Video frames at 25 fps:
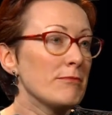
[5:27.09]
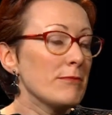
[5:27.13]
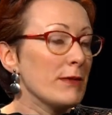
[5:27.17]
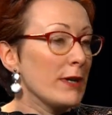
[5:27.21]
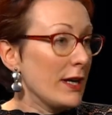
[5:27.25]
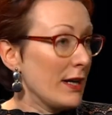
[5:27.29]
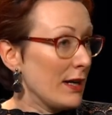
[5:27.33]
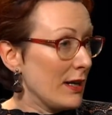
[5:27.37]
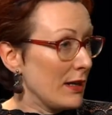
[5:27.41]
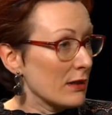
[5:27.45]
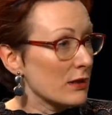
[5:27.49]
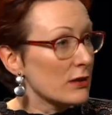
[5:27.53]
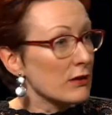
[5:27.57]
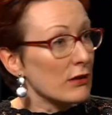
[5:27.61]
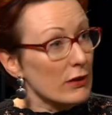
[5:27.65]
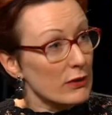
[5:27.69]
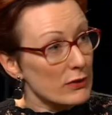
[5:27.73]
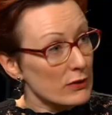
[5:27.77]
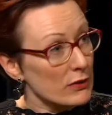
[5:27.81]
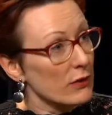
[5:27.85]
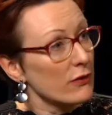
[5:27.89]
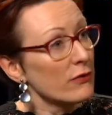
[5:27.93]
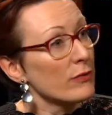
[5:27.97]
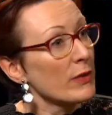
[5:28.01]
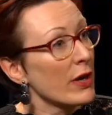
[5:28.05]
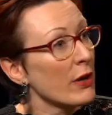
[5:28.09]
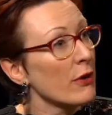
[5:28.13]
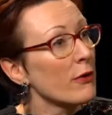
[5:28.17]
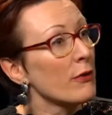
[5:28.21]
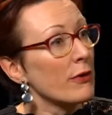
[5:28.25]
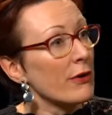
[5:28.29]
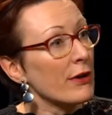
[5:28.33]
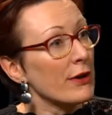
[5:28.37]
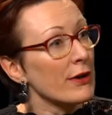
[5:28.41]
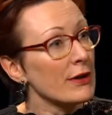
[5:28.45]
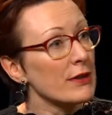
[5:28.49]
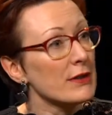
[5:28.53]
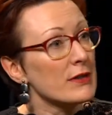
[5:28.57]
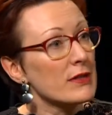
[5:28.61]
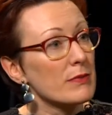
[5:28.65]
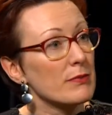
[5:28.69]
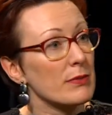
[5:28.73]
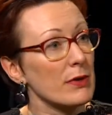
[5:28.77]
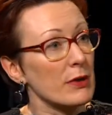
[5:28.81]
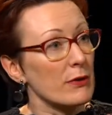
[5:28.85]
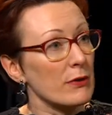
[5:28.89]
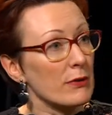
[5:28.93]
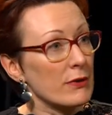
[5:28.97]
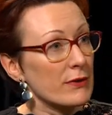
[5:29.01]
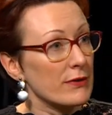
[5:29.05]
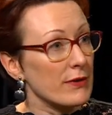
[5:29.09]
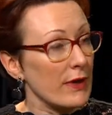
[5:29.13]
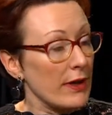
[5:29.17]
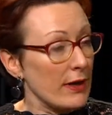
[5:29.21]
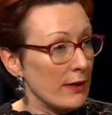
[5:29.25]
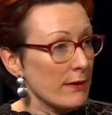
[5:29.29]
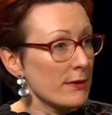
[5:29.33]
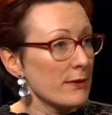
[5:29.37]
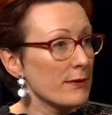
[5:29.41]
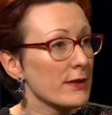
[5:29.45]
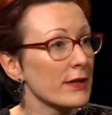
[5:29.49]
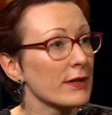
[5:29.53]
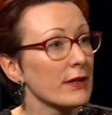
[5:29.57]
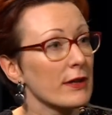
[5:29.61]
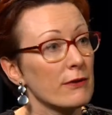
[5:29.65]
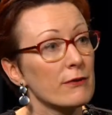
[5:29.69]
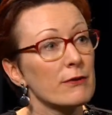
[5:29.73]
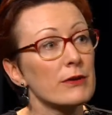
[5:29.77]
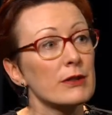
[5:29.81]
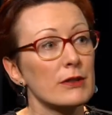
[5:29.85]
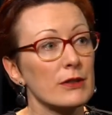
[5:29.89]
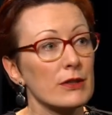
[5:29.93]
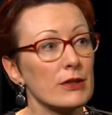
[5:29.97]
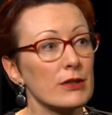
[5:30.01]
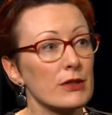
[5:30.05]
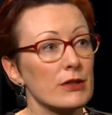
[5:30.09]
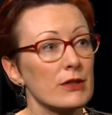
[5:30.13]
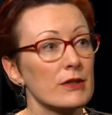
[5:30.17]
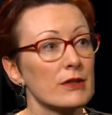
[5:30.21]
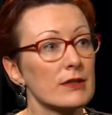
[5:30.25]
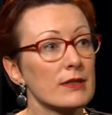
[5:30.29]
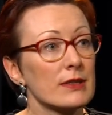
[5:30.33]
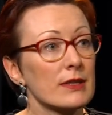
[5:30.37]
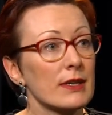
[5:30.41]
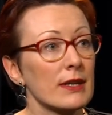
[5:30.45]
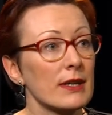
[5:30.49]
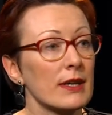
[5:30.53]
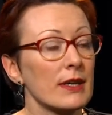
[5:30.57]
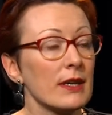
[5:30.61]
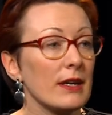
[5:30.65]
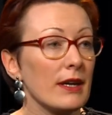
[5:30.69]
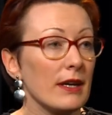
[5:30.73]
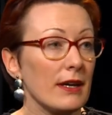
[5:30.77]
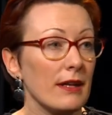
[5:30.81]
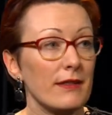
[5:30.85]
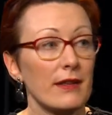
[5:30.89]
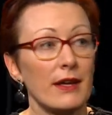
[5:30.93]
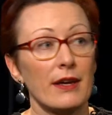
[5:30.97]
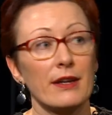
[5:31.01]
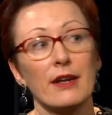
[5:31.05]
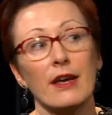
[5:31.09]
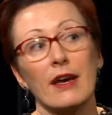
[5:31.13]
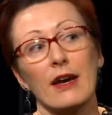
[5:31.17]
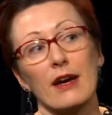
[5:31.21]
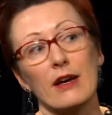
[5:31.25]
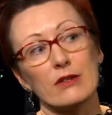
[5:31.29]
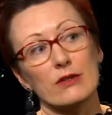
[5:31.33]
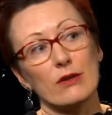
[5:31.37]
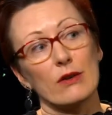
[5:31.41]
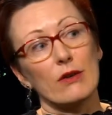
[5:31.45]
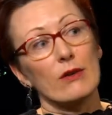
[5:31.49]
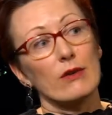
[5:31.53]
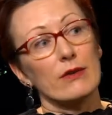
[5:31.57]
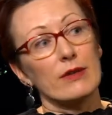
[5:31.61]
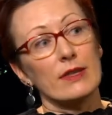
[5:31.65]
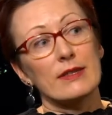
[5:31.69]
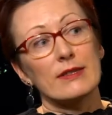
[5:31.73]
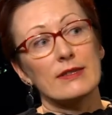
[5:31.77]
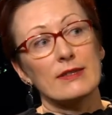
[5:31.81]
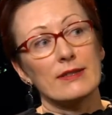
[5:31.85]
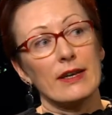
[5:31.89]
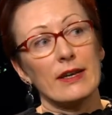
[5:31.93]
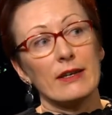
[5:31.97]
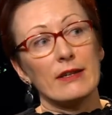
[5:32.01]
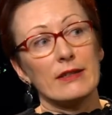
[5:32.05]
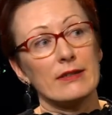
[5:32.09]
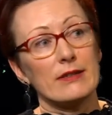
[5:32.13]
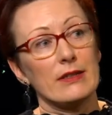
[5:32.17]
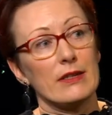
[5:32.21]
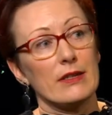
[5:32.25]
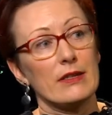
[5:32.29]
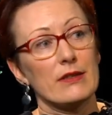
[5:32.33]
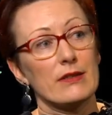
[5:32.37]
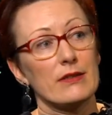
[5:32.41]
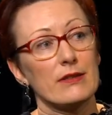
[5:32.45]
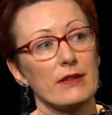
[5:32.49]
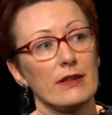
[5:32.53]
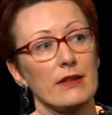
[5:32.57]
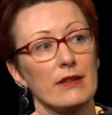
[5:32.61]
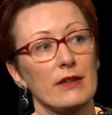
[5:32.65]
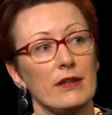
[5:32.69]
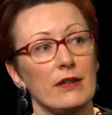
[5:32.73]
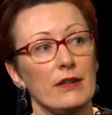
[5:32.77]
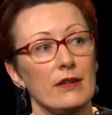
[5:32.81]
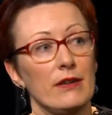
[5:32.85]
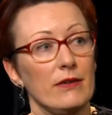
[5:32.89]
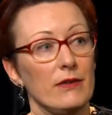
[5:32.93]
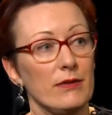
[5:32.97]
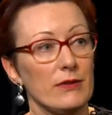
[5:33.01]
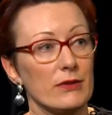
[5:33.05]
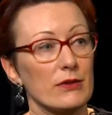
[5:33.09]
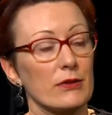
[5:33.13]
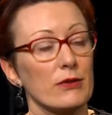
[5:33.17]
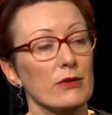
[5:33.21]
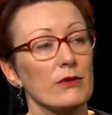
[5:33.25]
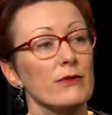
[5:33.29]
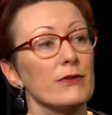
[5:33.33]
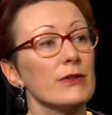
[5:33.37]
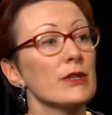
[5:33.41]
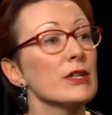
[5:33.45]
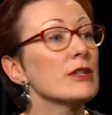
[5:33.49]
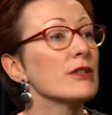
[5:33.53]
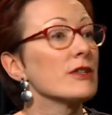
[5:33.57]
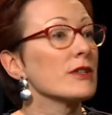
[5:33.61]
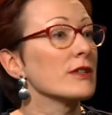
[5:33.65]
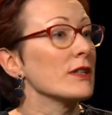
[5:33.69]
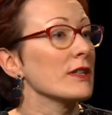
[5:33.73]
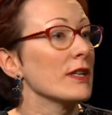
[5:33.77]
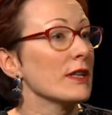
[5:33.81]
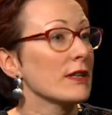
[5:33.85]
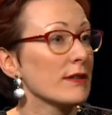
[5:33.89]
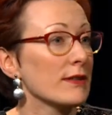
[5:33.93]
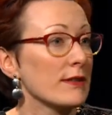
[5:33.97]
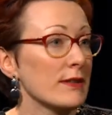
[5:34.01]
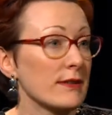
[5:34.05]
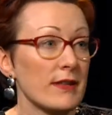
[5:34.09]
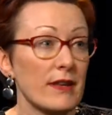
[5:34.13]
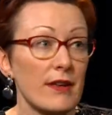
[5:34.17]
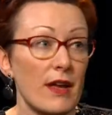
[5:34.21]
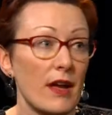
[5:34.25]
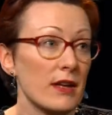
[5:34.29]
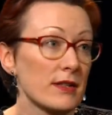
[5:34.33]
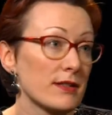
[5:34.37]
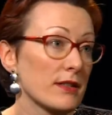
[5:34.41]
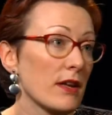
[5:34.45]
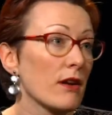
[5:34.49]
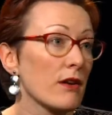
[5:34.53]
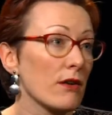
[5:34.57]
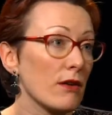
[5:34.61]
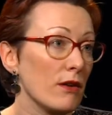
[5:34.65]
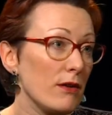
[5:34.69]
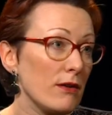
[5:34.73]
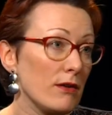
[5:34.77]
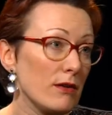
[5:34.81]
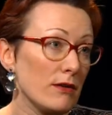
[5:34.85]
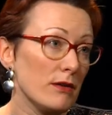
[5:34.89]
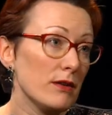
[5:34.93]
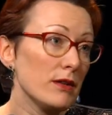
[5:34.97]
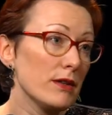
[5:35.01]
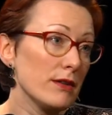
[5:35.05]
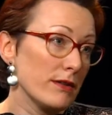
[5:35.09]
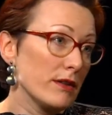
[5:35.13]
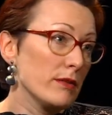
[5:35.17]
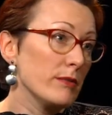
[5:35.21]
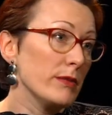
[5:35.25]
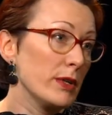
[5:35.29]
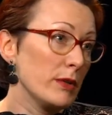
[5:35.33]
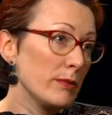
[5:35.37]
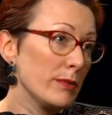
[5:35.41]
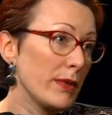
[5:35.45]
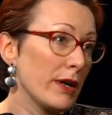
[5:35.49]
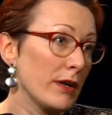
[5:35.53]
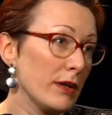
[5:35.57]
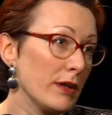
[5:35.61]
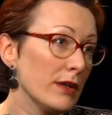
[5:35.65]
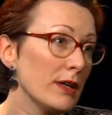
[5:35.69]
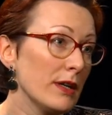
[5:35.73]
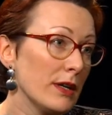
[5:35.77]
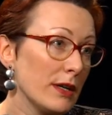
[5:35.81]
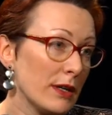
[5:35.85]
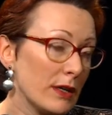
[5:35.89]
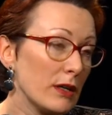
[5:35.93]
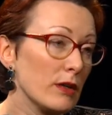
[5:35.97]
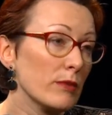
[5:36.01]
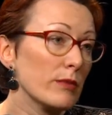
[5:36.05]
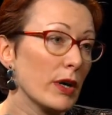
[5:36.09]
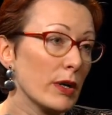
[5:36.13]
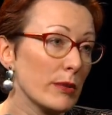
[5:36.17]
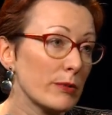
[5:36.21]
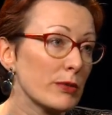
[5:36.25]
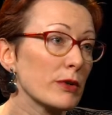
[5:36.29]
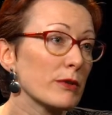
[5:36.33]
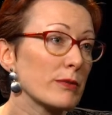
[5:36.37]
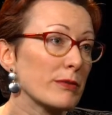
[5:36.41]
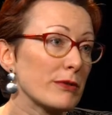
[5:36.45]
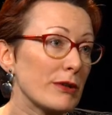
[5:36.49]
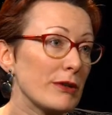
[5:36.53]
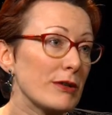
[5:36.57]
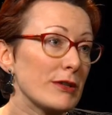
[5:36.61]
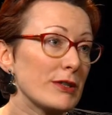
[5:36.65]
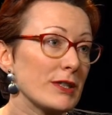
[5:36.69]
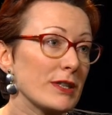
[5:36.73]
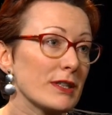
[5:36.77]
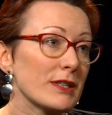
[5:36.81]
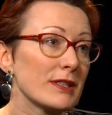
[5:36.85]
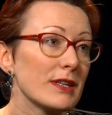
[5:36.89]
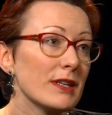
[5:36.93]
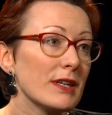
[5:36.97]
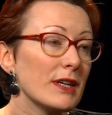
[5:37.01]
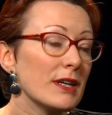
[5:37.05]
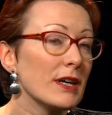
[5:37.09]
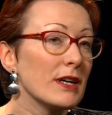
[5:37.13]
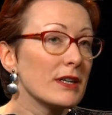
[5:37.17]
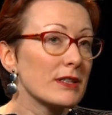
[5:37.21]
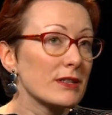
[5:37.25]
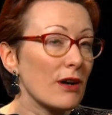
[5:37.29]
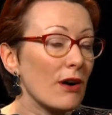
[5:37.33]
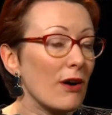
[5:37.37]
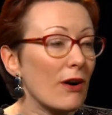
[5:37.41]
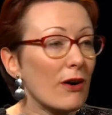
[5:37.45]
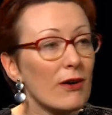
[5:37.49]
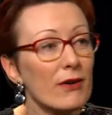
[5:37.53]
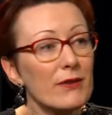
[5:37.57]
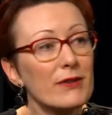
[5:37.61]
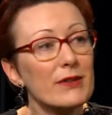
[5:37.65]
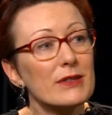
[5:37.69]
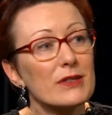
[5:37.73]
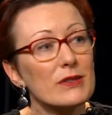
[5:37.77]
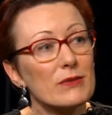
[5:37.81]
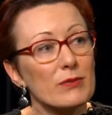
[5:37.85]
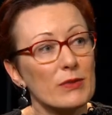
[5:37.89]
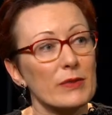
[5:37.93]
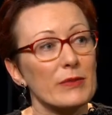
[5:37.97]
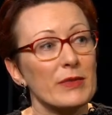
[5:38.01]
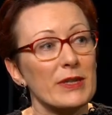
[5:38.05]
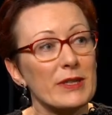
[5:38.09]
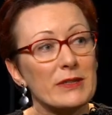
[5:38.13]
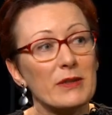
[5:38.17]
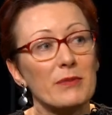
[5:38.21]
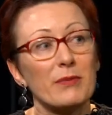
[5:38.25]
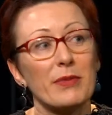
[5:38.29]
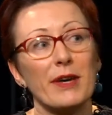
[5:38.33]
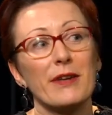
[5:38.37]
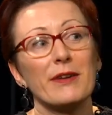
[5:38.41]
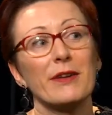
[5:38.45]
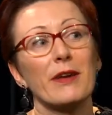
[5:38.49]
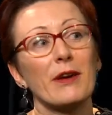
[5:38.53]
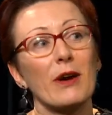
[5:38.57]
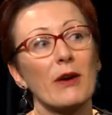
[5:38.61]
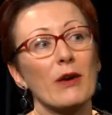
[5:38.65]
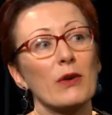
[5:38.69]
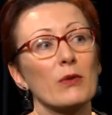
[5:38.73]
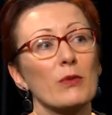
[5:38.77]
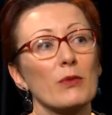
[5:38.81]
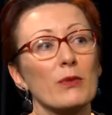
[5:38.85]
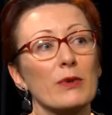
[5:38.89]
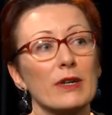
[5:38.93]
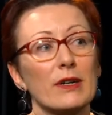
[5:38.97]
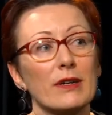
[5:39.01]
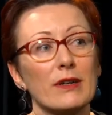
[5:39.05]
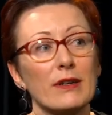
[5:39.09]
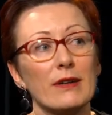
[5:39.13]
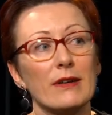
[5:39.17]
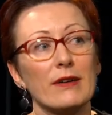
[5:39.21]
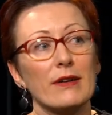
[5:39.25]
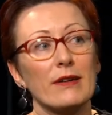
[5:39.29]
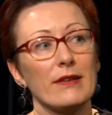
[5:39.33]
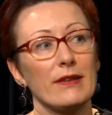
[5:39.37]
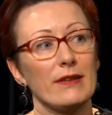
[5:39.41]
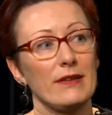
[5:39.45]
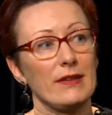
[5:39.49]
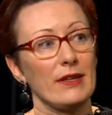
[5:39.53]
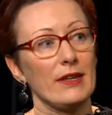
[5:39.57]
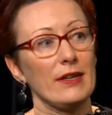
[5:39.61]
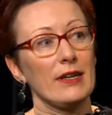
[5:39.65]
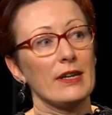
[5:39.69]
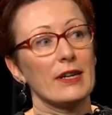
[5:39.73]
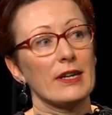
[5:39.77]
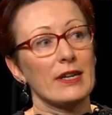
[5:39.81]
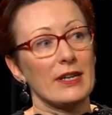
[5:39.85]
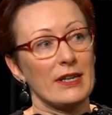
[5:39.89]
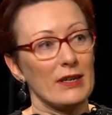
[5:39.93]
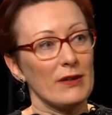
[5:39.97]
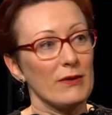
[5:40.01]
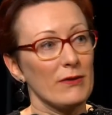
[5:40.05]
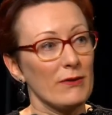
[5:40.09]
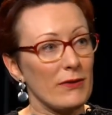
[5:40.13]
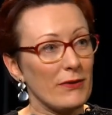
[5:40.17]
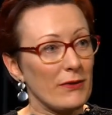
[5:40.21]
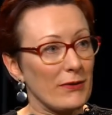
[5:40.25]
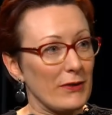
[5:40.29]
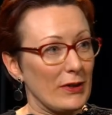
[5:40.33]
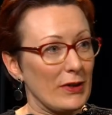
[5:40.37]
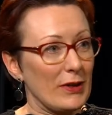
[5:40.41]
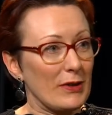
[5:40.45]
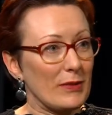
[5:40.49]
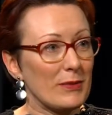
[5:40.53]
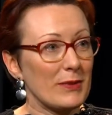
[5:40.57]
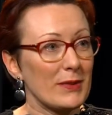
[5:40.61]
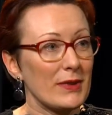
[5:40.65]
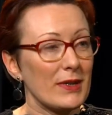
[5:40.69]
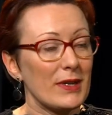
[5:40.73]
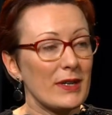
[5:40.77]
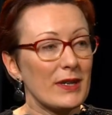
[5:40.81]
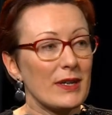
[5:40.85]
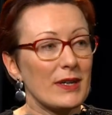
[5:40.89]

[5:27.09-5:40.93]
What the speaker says: has lots of minorities, both ethnic and religious, and then it has all these legacies that are sort of regional legacies, as I call them in my book project. So all these women, depending on where they come from,